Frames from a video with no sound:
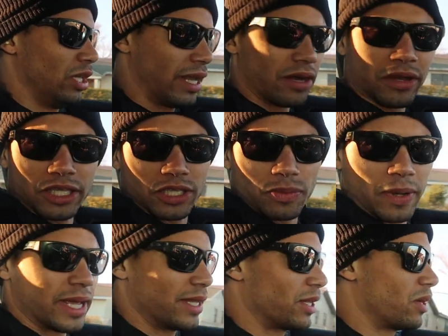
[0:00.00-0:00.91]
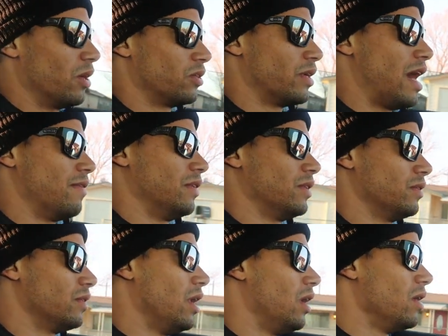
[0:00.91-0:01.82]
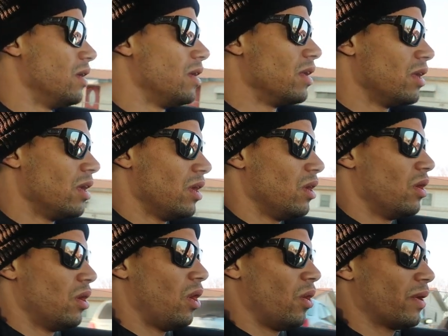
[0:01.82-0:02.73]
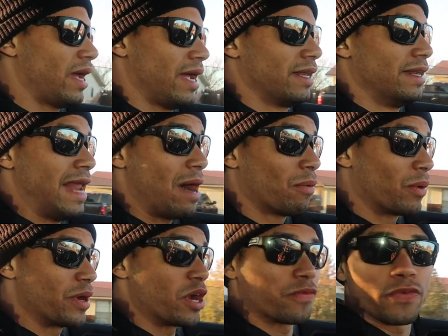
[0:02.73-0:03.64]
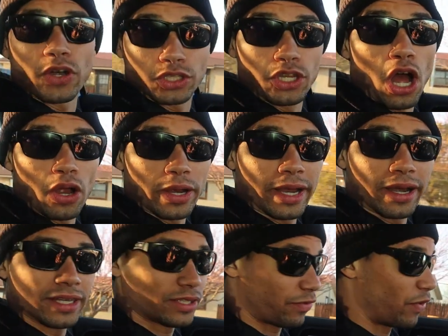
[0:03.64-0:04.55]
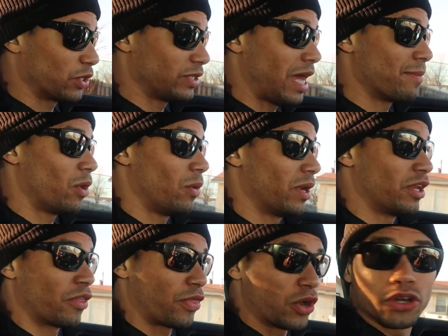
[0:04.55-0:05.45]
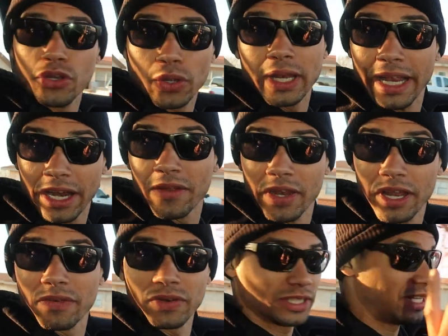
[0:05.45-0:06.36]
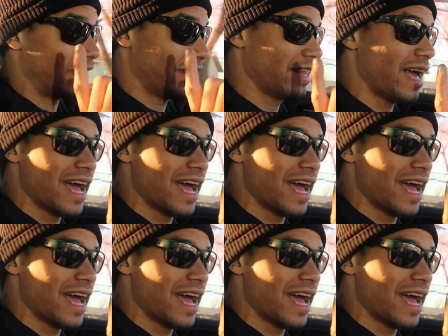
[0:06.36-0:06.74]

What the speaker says: Literally just wanna get the car driving, so. Okay, now we're in our first dog gear. That's the first time going into third and you can hear the difference. Now hear